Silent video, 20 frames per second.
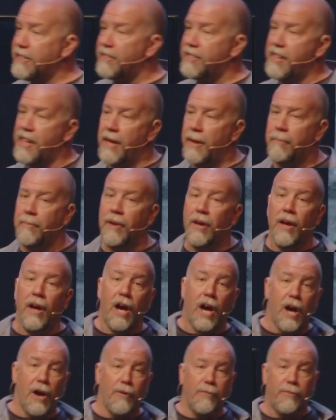them
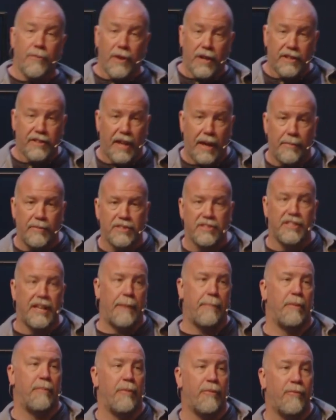of a time this has
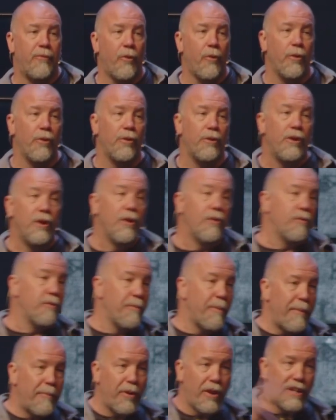happened before.
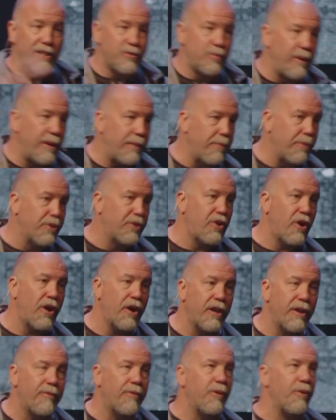Remember last week we were talking,
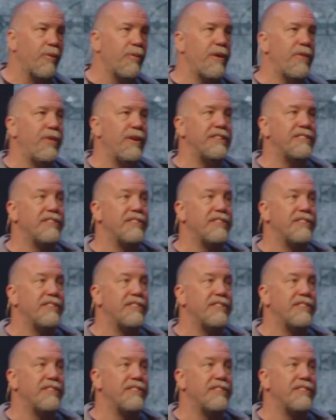if you were with us,